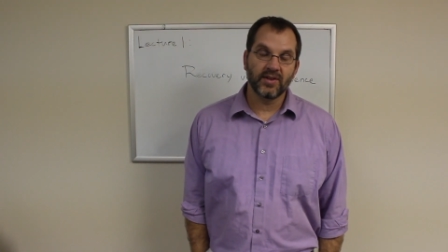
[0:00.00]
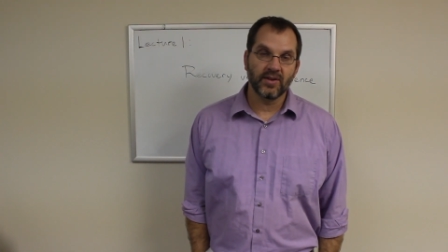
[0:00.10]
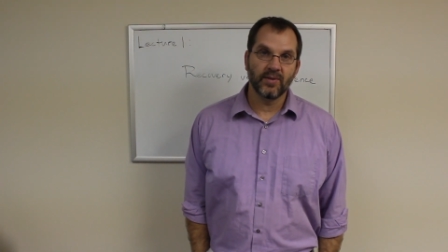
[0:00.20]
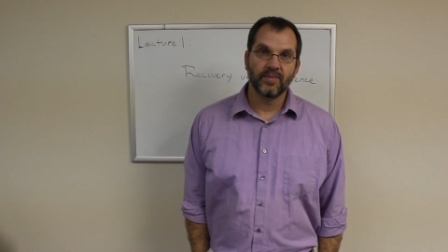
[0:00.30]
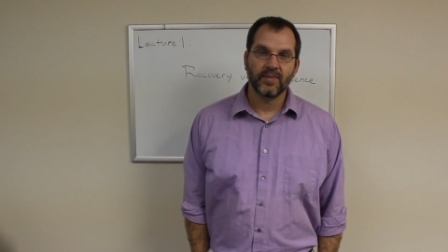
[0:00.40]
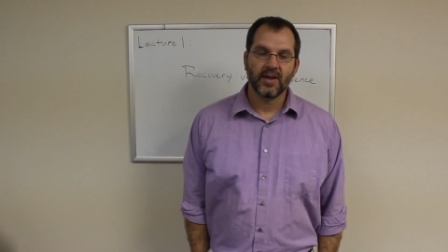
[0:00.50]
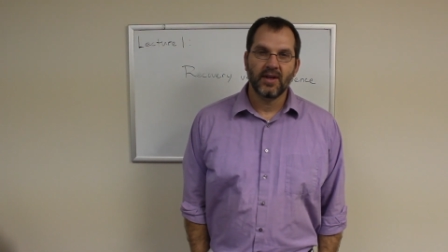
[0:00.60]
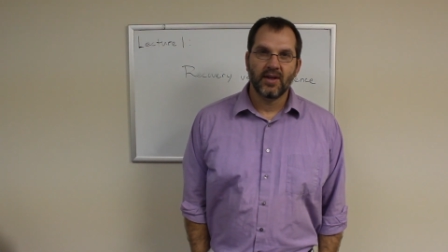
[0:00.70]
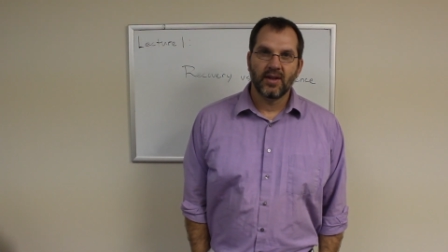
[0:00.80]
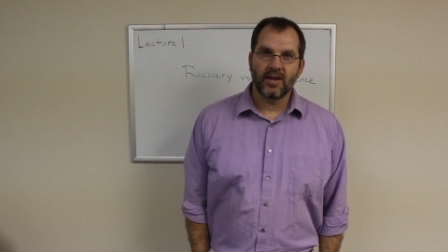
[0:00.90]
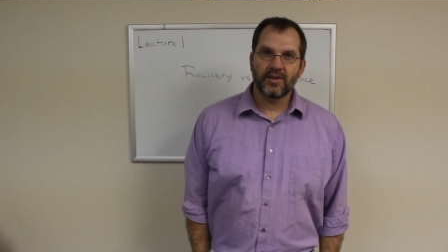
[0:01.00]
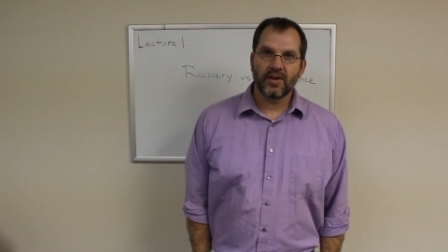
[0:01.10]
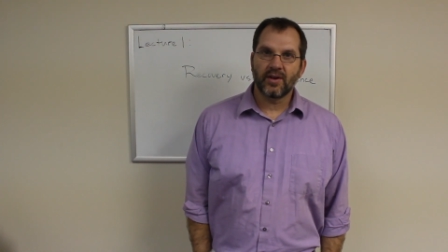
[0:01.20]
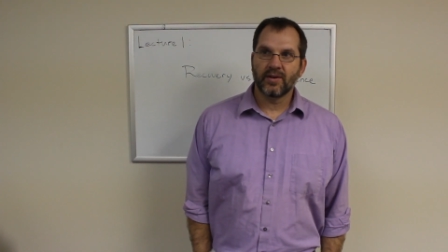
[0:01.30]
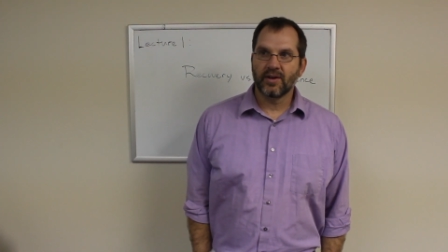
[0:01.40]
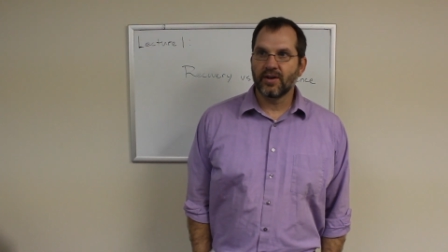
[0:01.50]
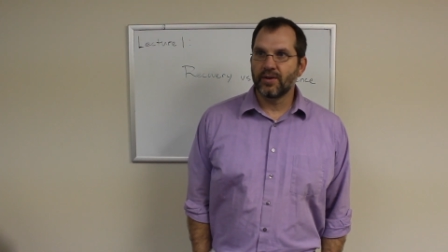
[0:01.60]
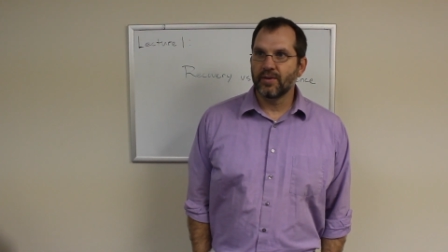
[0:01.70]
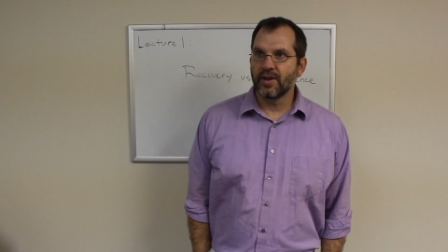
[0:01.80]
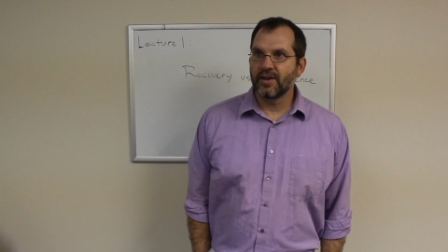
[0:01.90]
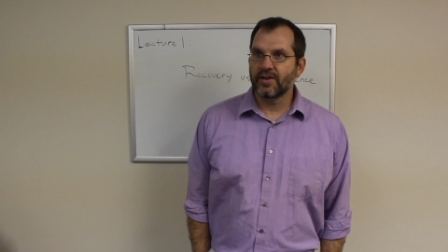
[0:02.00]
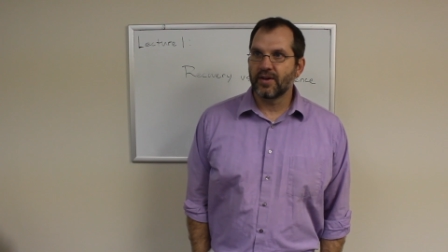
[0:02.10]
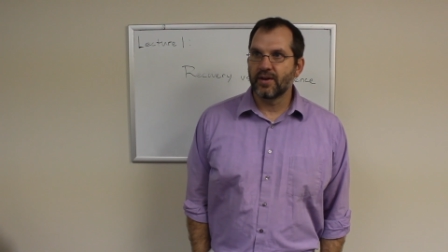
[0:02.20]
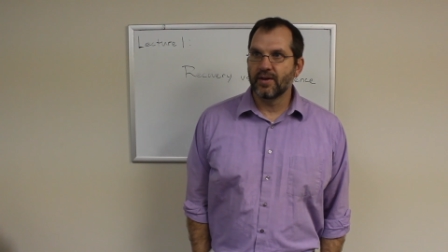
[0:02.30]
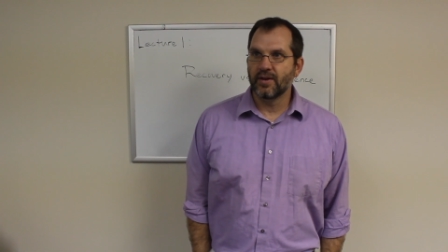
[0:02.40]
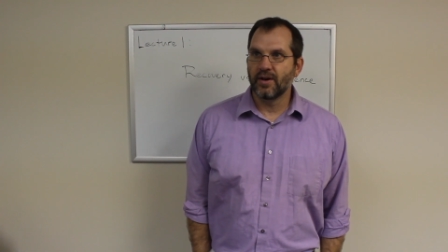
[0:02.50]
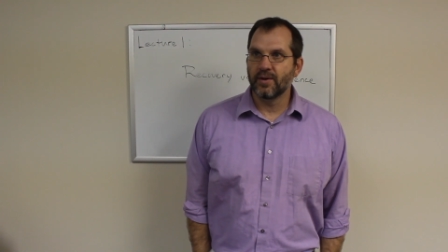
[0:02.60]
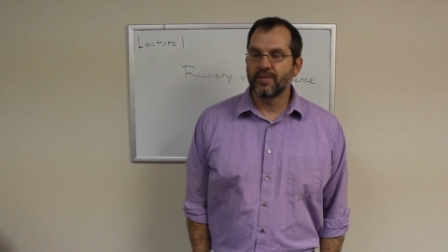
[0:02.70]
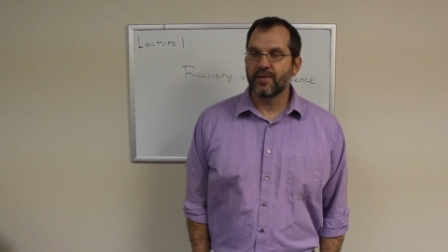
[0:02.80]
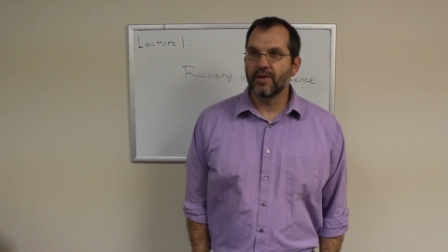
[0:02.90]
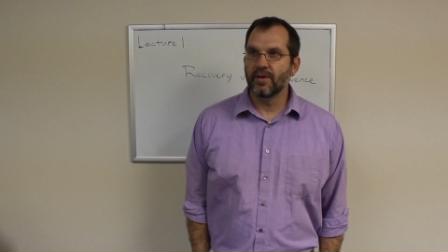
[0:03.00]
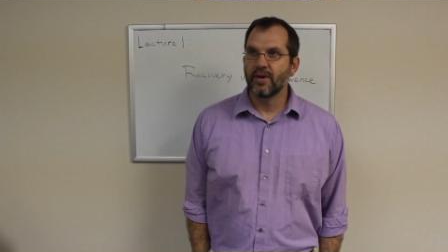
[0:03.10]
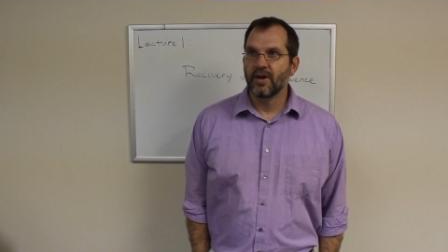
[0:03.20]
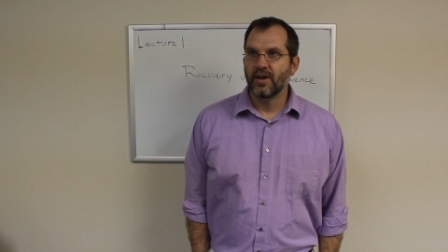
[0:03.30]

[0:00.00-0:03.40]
So that's our goal, that's our hope for